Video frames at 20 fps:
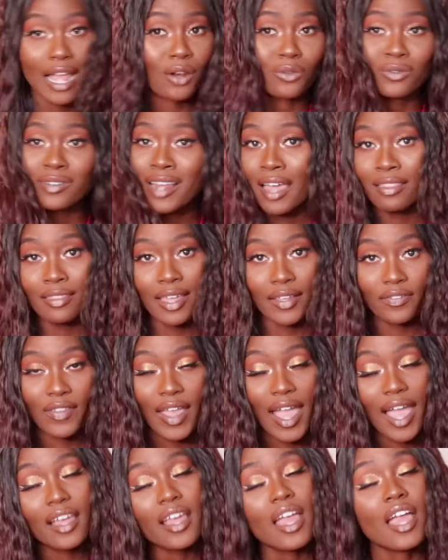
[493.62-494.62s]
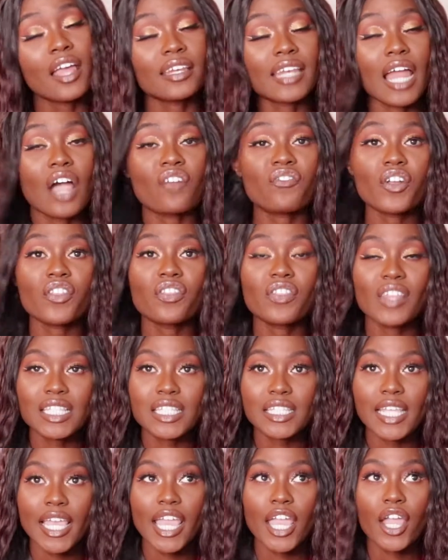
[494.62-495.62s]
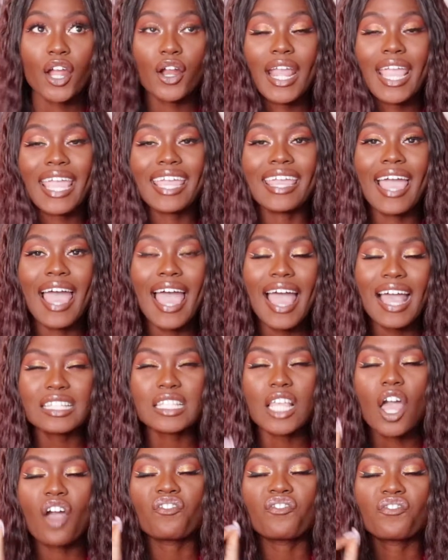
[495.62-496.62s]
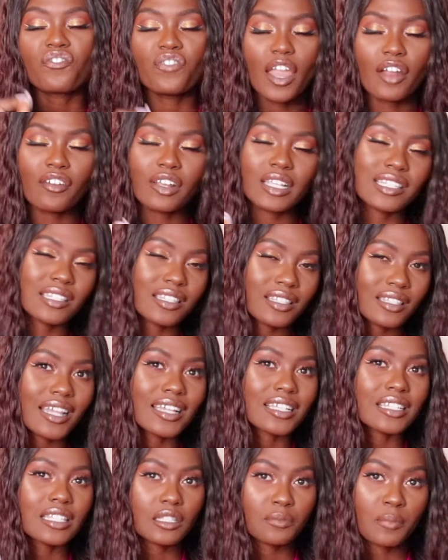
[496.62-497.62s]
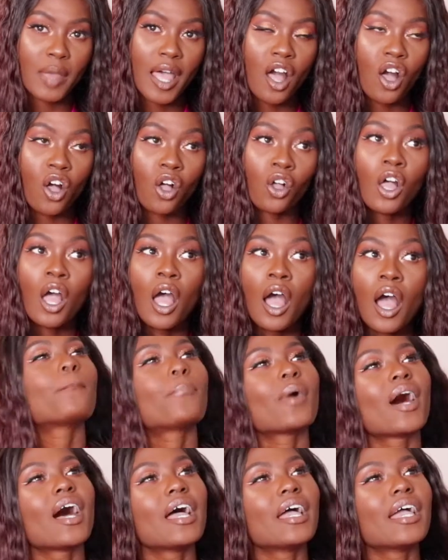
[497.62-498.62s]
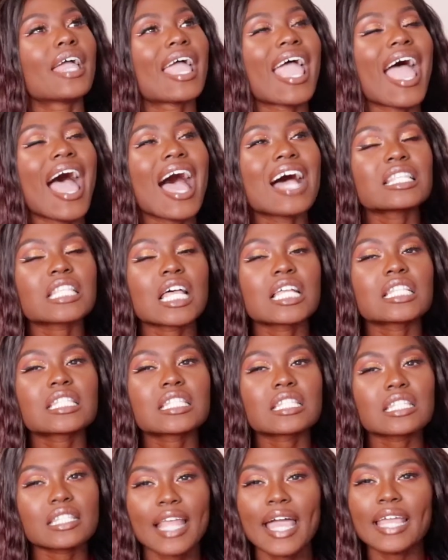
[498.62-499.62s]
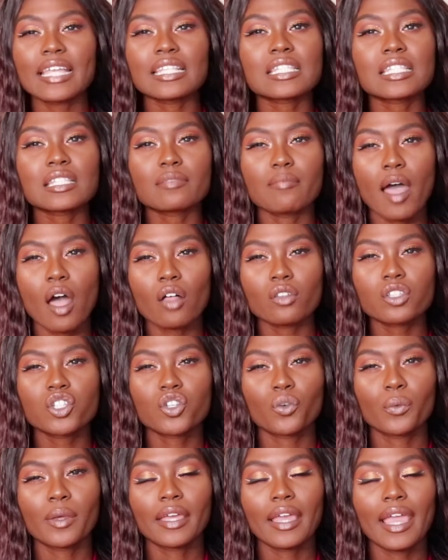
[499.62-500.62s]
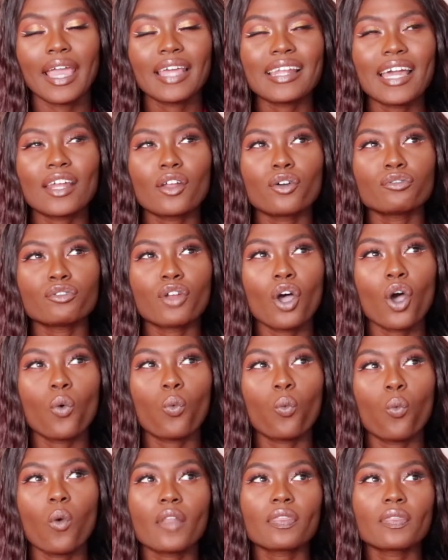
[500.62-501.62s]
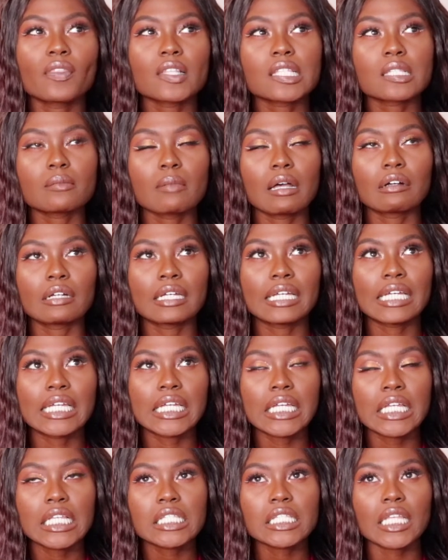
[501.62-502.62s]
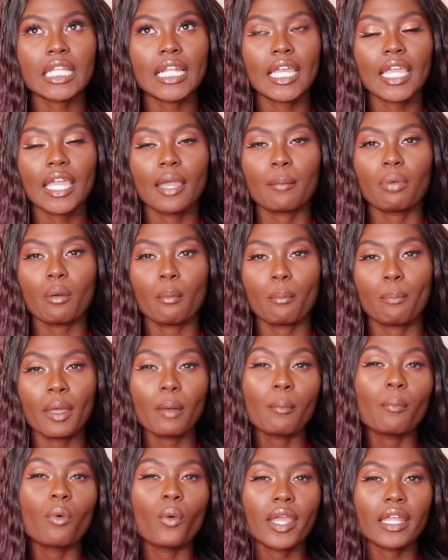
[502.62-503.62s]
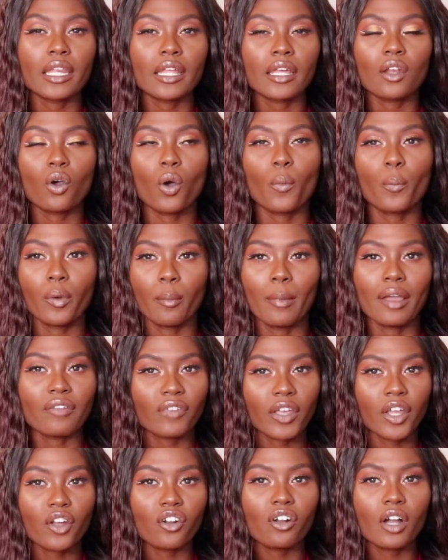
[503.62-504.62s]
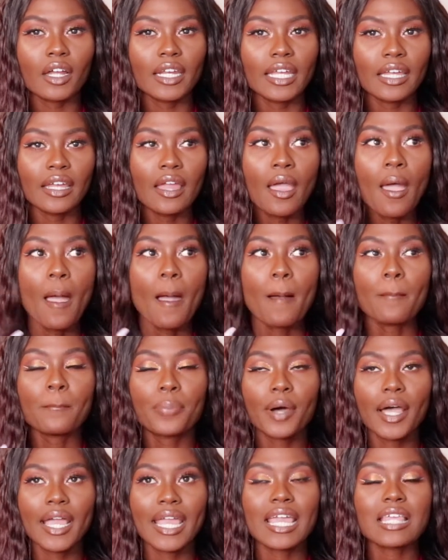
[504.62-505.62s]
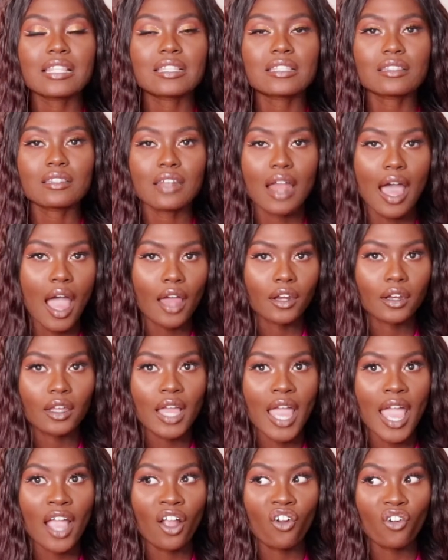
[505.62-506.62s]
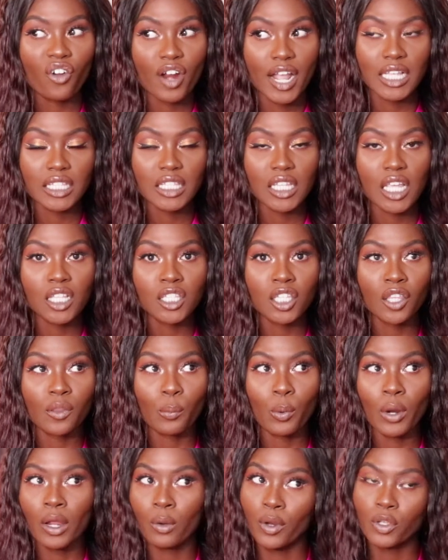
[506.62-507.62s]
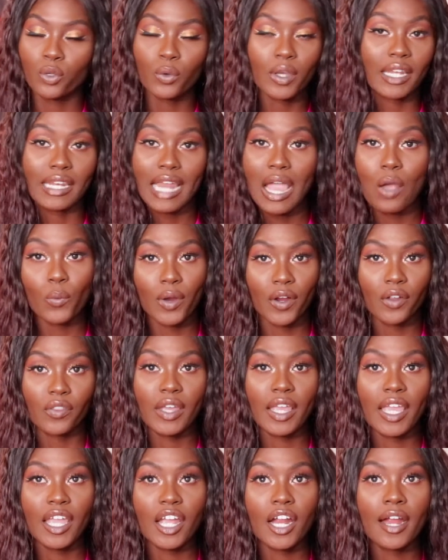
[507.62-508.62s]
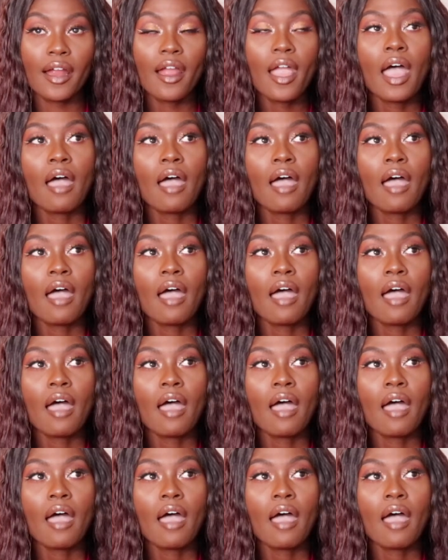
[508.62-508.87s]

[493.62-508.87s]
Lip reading: not like that. Now for this hair, it has a very slight smell, but it has a slight smell to it. And I don't know what the smell is, and I can't pinpoint it or put my finger on it, but it's not crazy to the point where you cannot wear the hair.